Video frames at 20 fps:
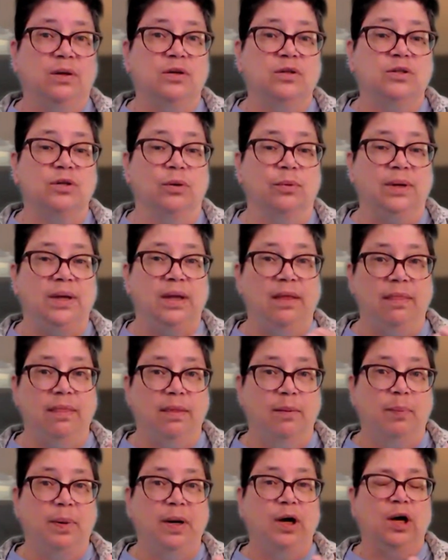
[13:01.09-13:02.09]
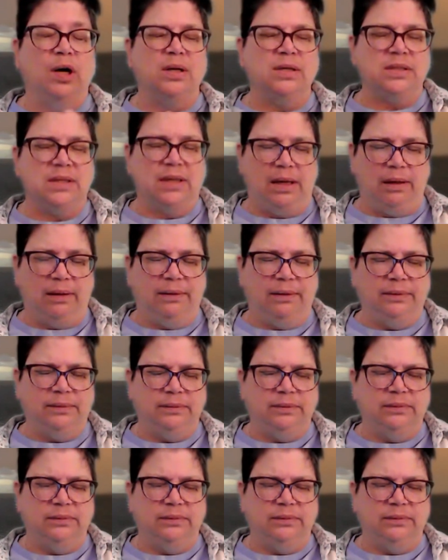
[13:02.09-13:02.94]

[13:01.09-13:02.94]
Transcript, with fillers: So in the pausing,